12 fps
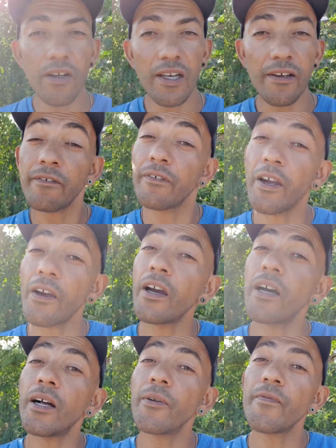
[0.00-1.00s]

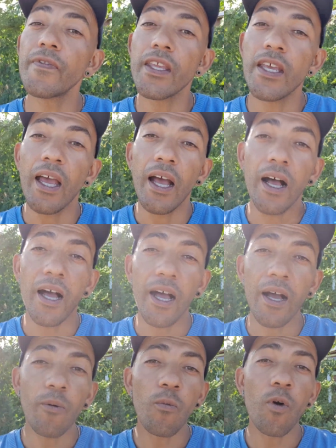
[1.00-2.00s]
Oleifera.
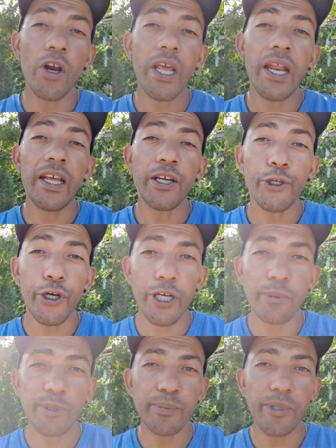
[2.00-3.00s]
What an
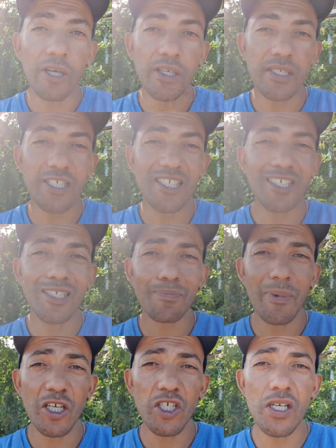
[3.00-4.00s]
incredible plant,
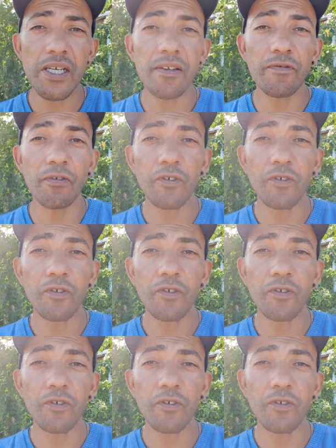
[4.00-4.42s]
especially if you've